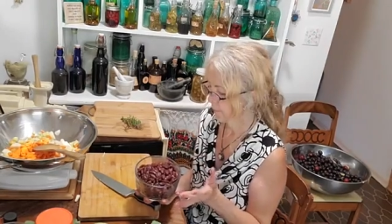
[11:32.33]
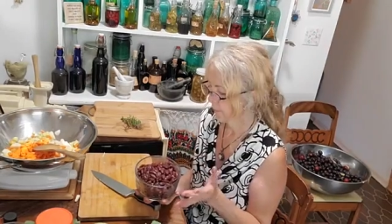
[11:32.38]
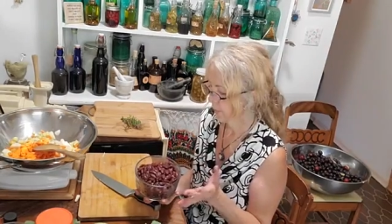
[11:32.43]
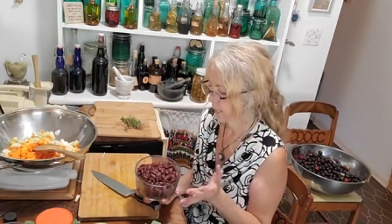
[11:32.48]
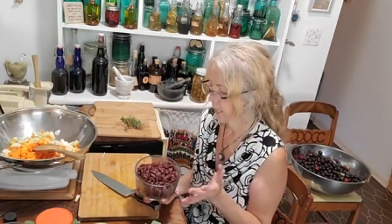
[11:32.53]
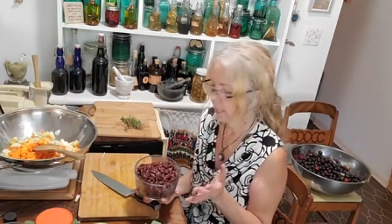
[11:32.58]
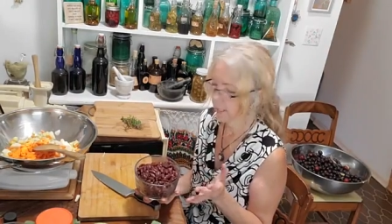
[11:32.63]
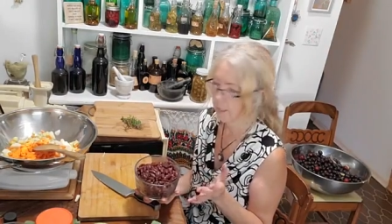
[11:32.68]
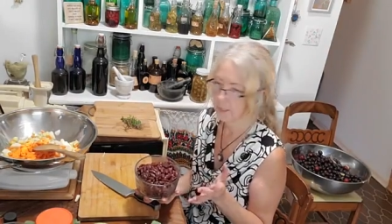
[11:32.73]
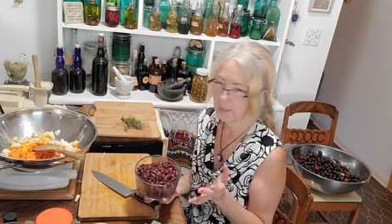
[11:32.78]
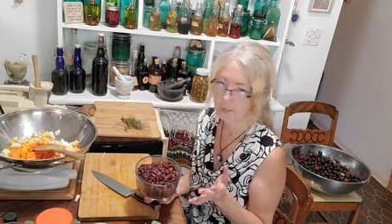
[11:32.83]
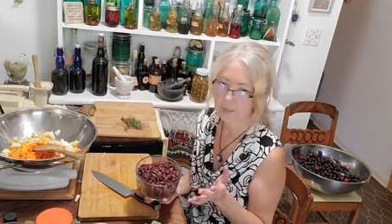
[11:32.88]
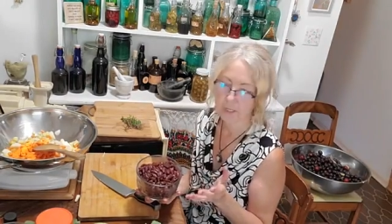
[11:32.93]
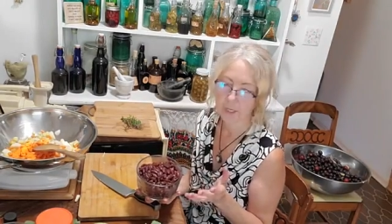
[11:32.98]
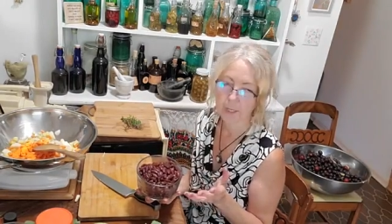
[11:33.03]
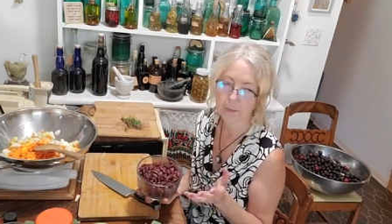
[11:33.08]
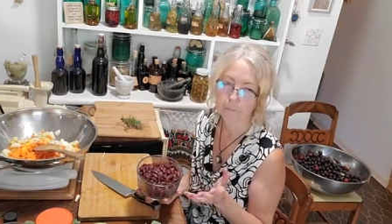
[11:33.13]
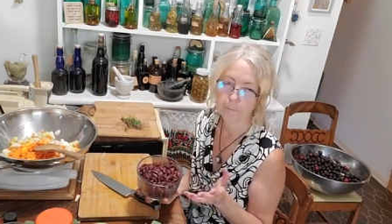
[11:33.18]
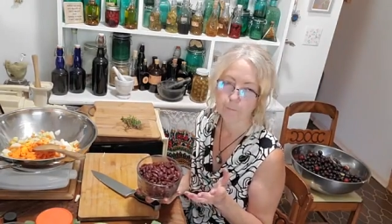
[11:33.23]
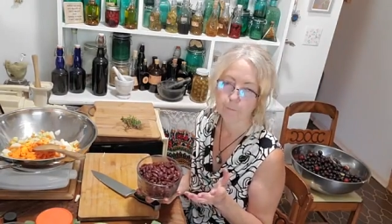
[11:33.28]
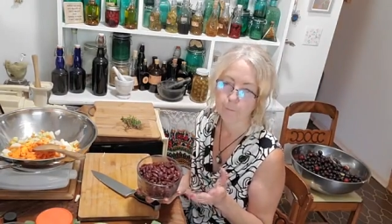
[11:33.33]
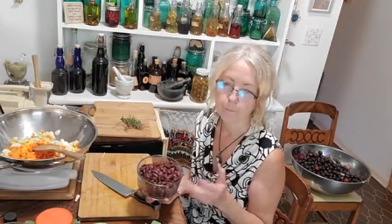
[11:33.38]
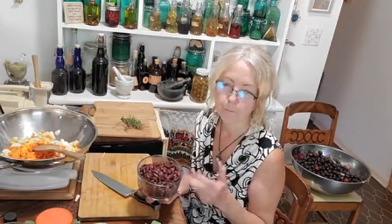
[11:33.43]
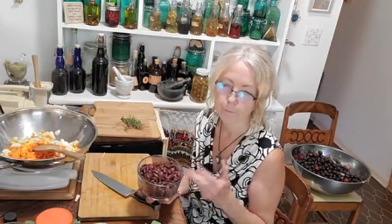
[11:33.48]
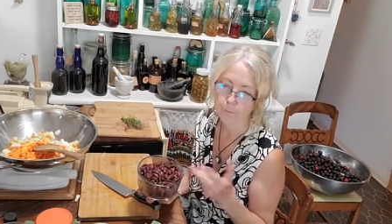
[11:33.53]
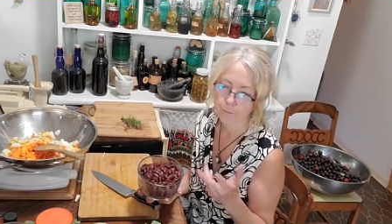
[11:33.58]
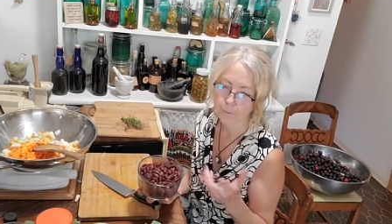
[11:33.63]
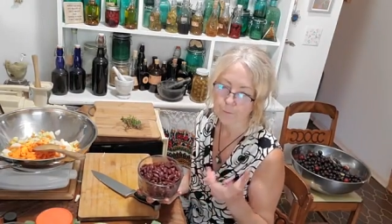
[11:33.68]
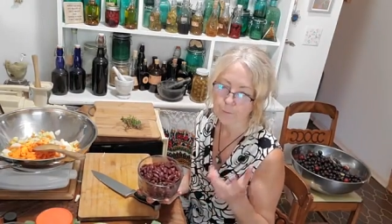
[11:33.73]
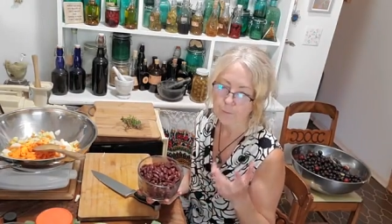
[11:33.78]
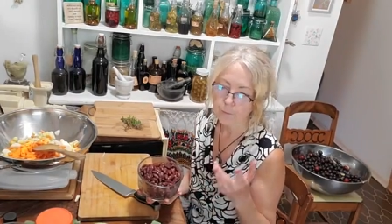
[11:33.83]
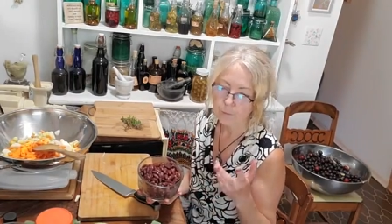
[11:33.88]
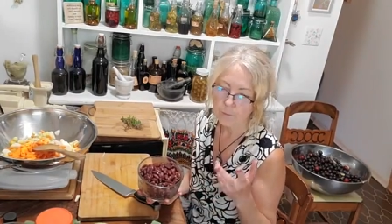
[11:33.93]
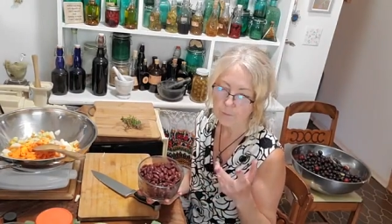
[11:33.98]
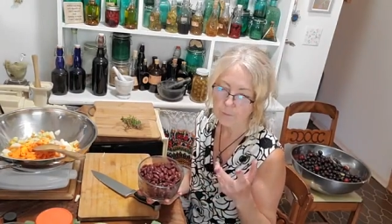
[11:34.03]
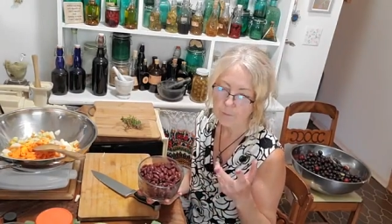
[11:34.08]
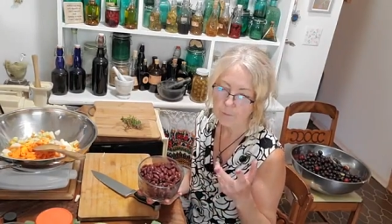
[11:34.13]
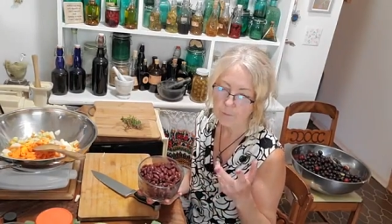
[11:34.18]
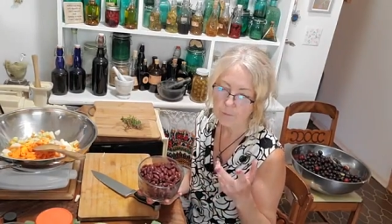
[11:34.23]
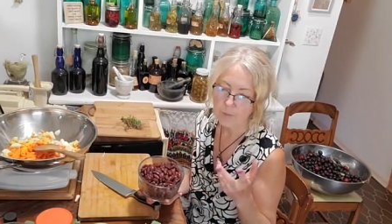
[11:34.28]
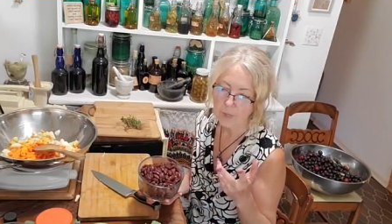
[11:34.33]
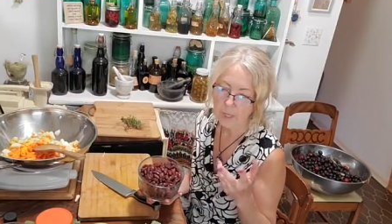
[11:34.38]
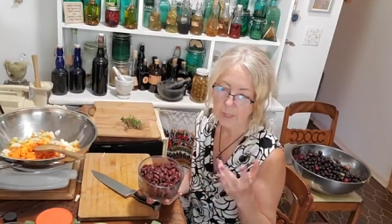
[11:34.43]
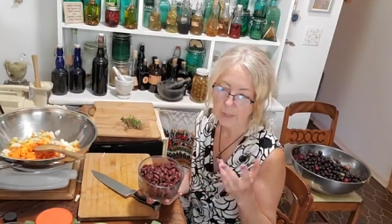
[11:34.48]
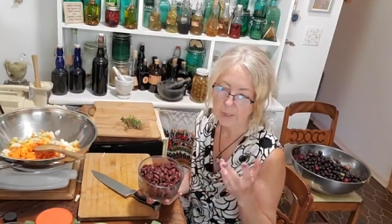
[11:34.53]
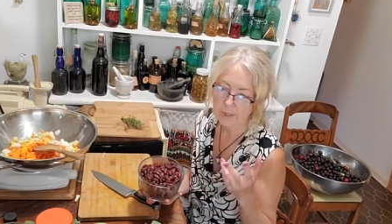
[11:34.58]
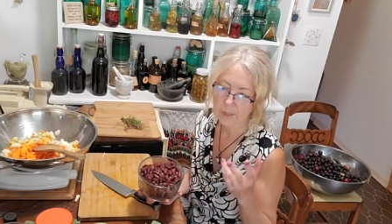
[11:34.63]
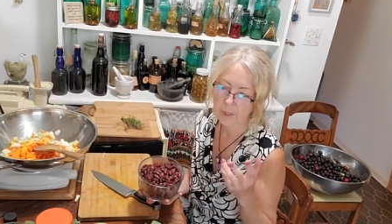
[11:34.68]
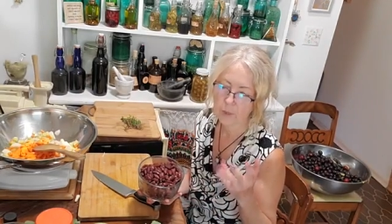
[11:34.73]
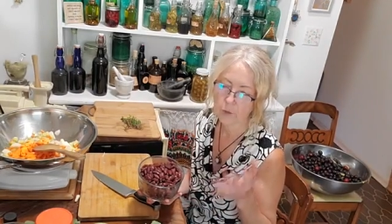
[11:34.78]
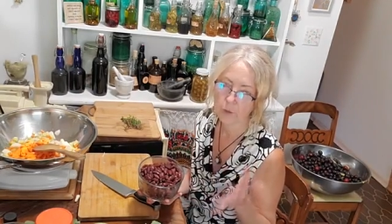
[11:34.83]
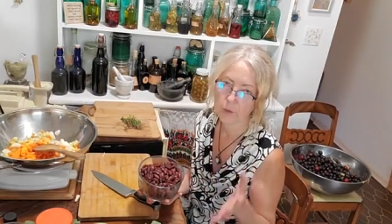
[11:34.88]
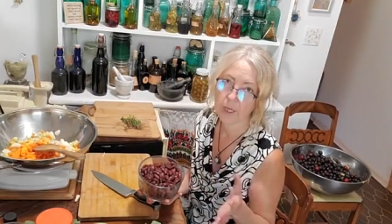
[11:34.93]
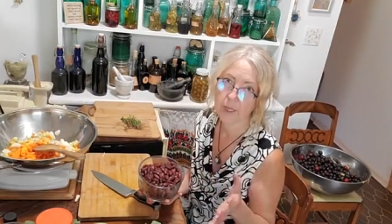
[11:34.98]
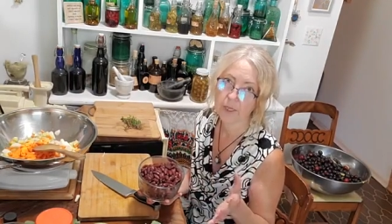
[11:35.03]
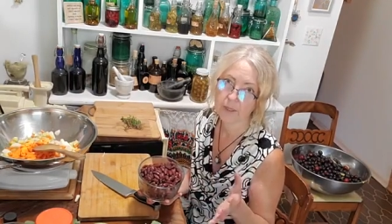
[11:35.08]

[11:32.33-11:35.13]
And so